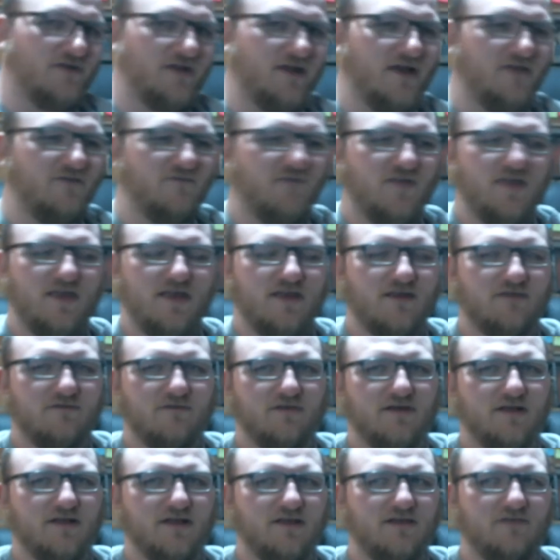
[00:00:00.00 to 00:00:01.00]
enough here to
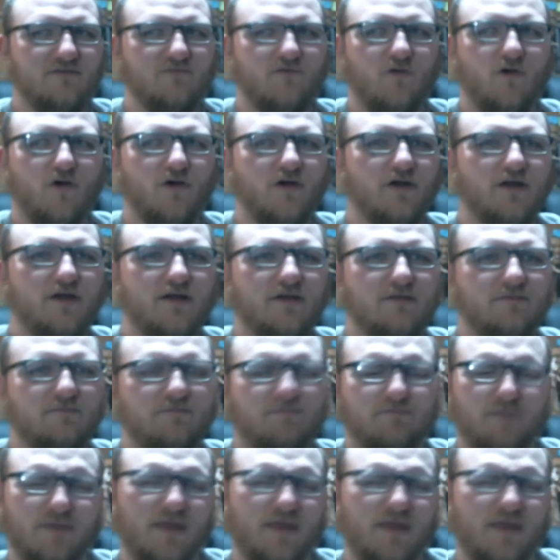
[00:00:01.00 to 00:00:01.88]
really warrant